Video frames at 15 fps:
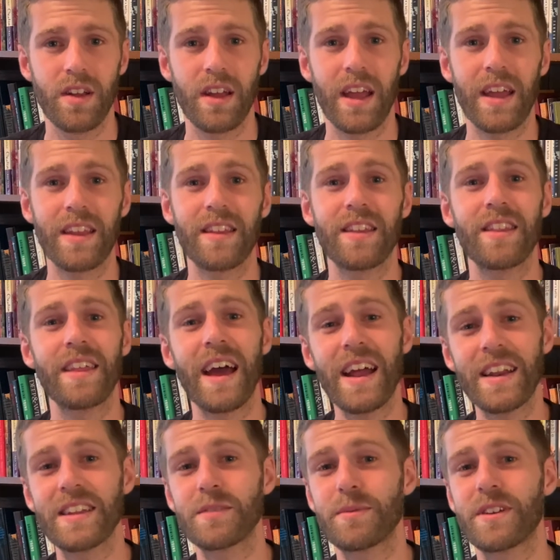And
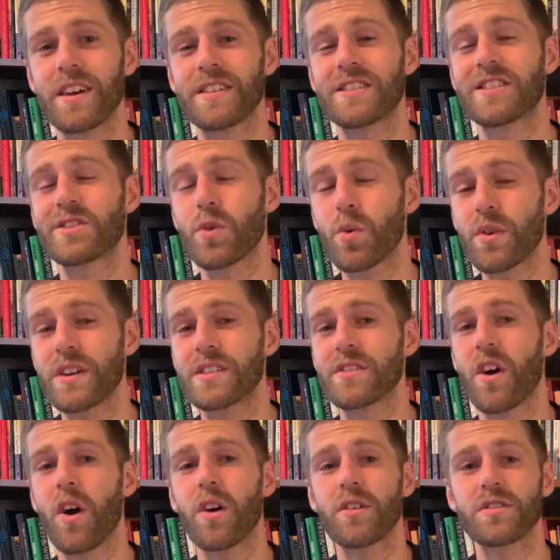that is because stories
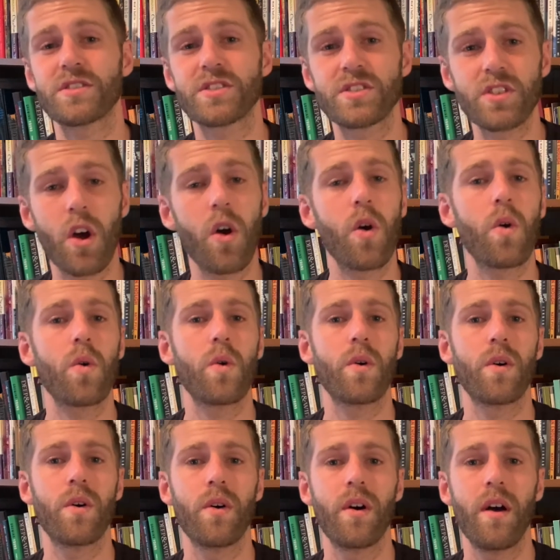are so
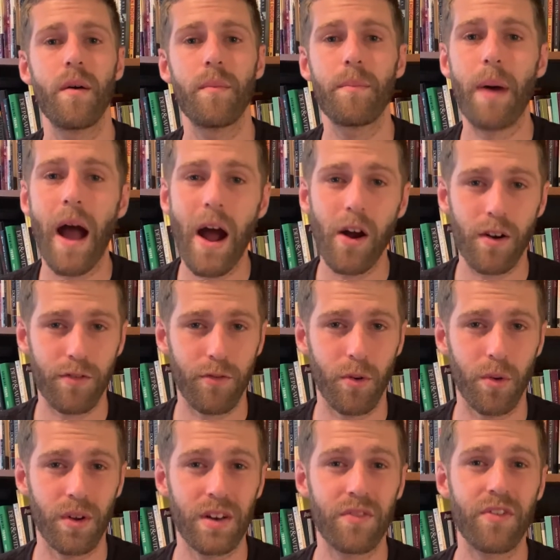
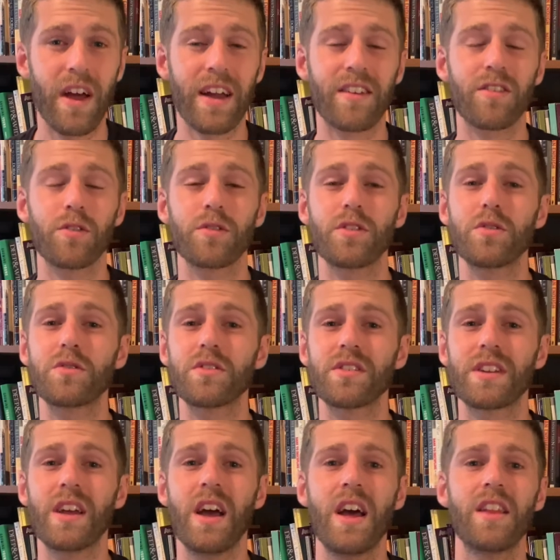powerful. In fact, they're
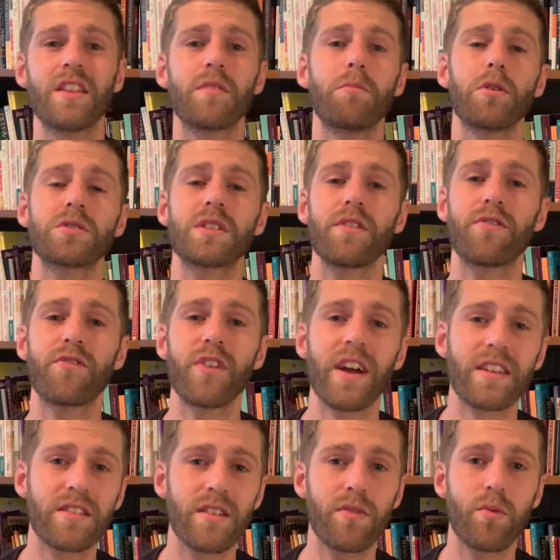usually the most
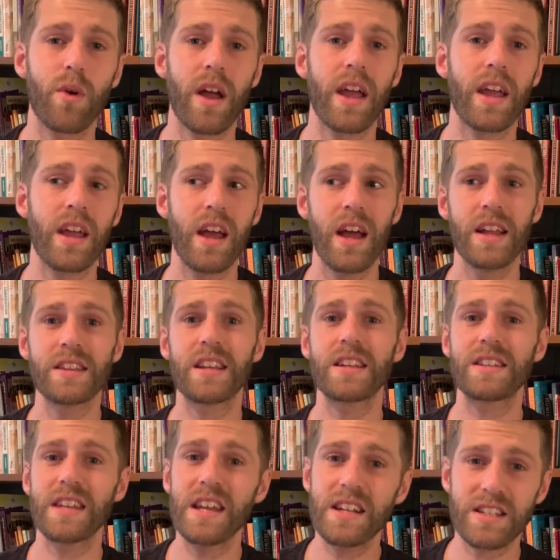effective way to
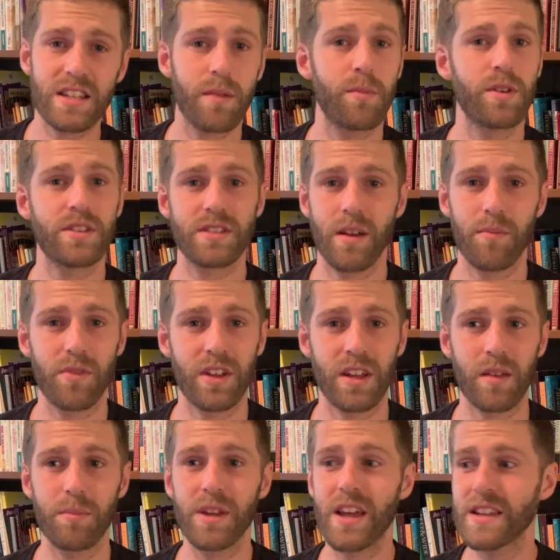teach someone
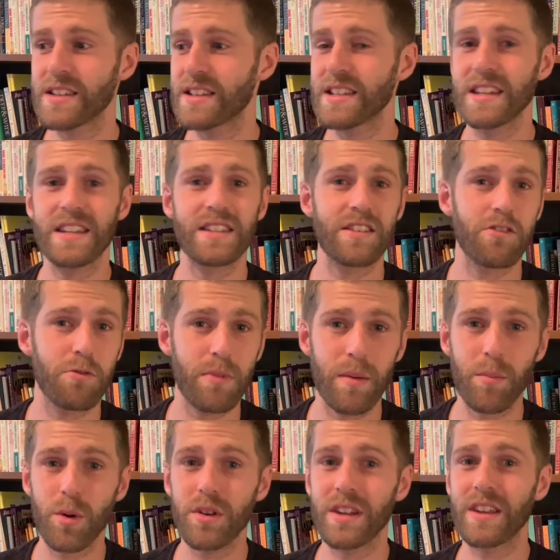something because it's easily
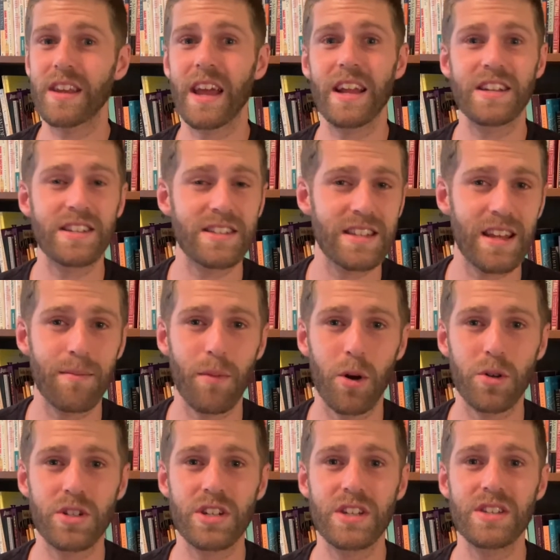remembered, engages the
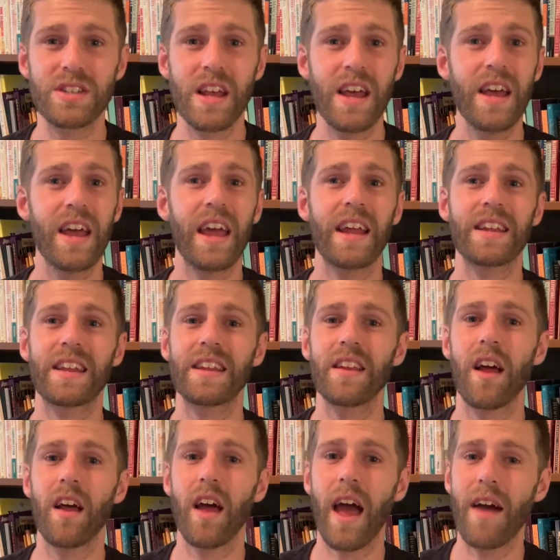emotions, and
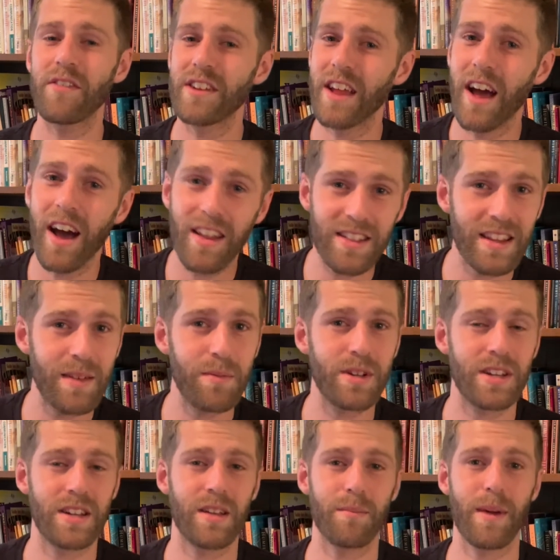can have an
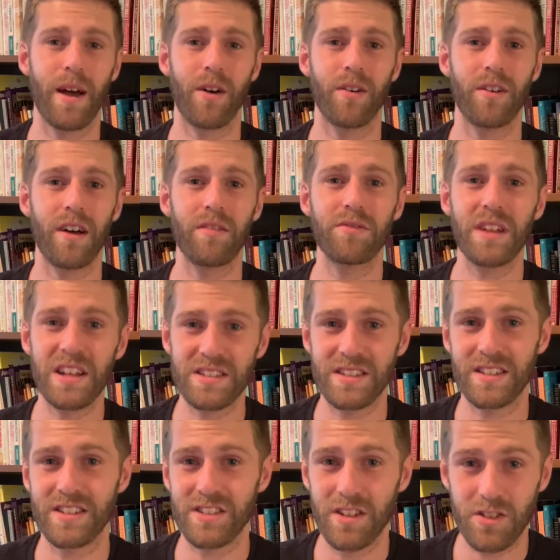unlimited amount of
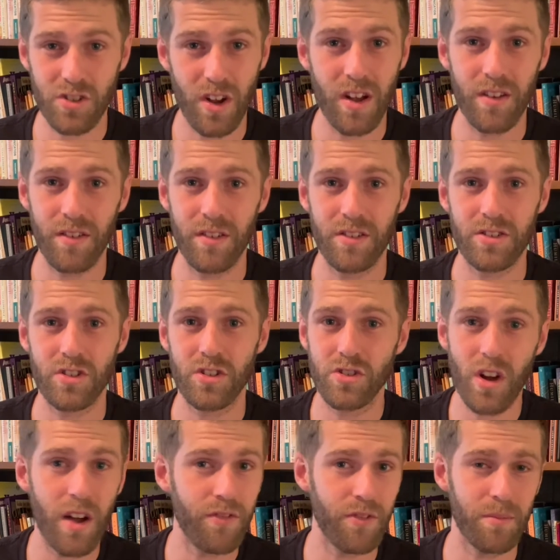lessons to
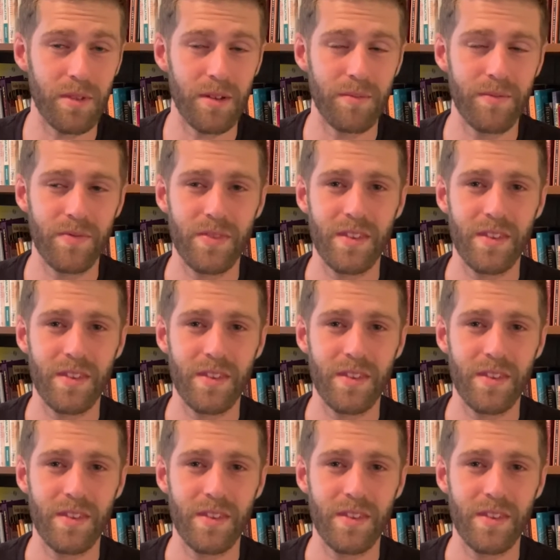draw from them.